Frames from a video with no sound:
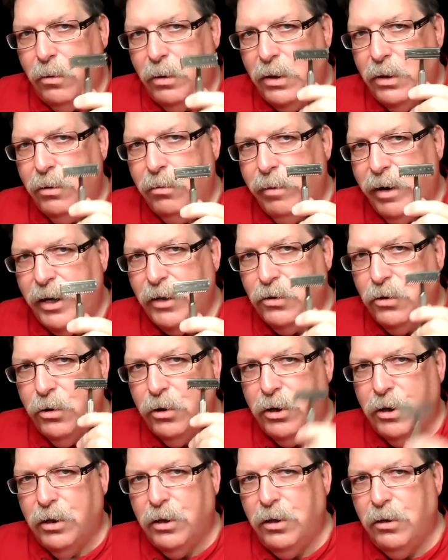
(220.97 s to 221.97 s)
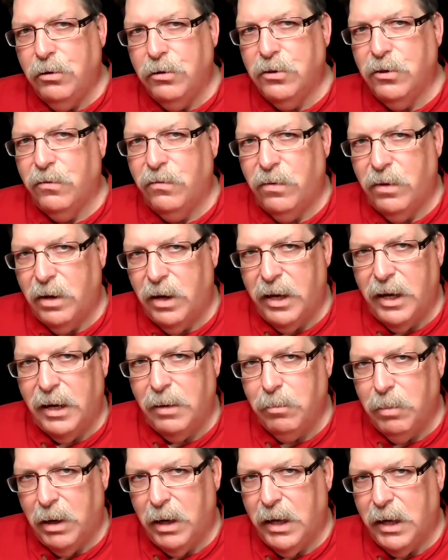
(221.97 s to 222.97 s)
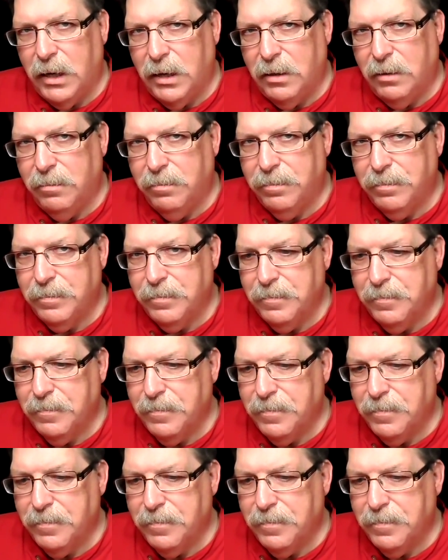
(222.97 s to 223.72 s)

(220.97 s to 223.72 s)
no other razor could use a Valet blade.